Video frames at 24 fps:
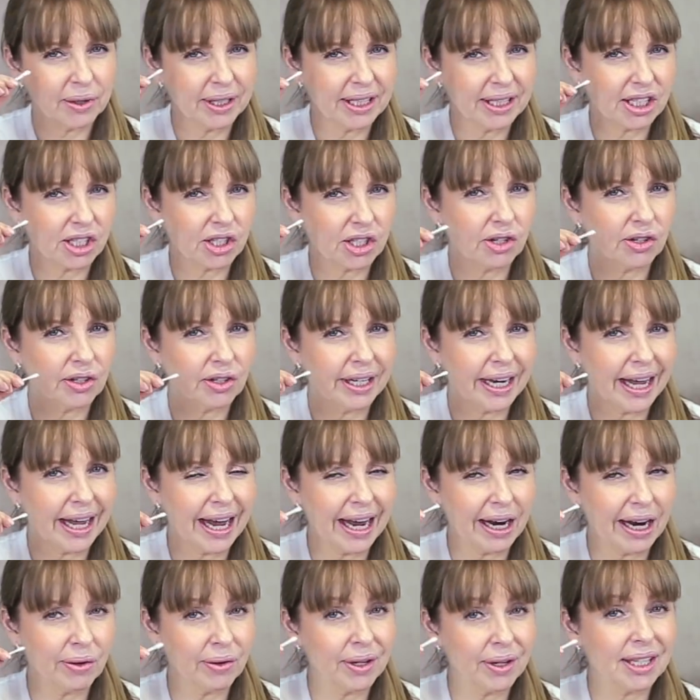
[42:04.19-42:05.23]
in certain
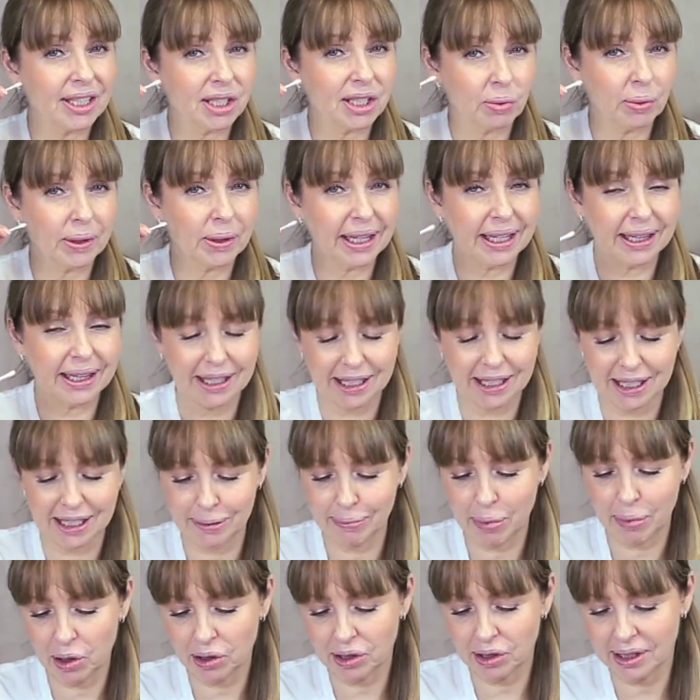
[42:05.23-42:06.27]
areas within the
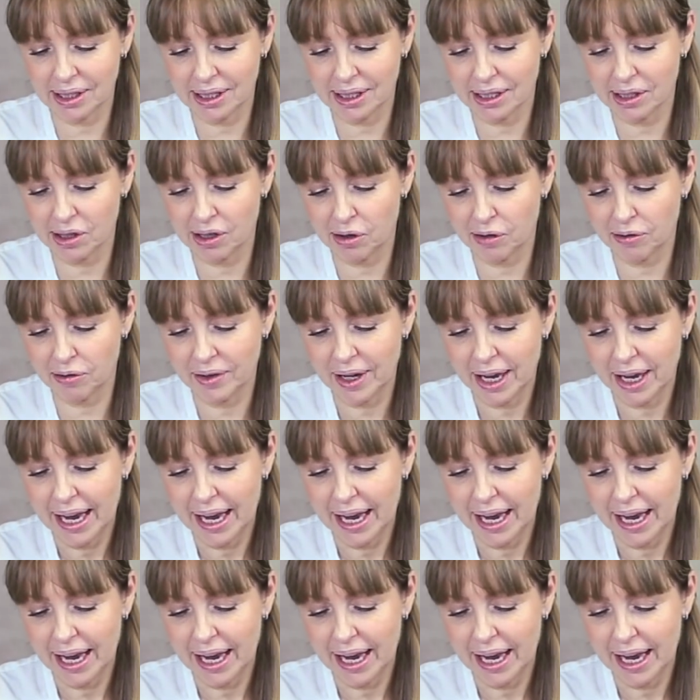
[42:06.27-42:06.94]
spot itself.